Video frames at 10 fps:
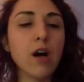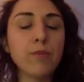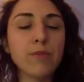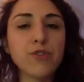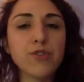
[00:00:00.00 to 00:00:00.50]

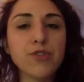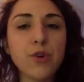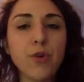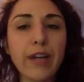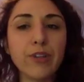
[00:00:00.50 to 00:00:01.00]

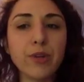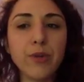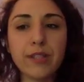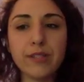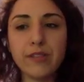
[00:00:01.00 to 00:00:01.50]
So I
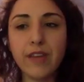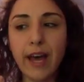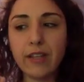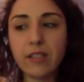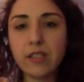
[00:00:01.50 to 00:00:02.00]
noticed
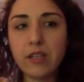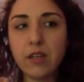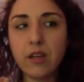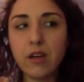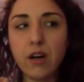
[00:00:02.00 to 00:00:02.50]
that
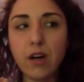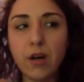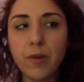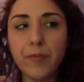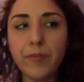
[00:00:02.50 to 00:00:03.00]

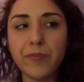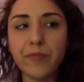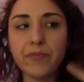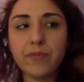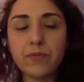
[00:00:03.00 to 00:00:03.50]

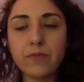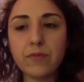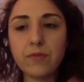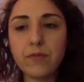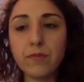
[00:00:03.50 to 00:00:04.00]

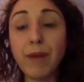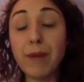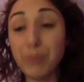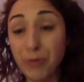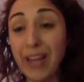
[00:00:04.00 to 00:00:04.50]
my
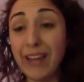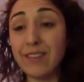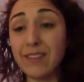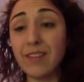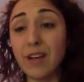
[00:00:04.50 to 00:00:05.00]

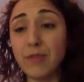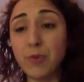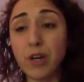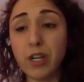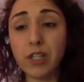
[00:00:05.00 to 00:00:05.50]
brain loves
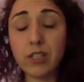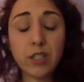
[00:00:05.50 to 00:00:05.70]
water,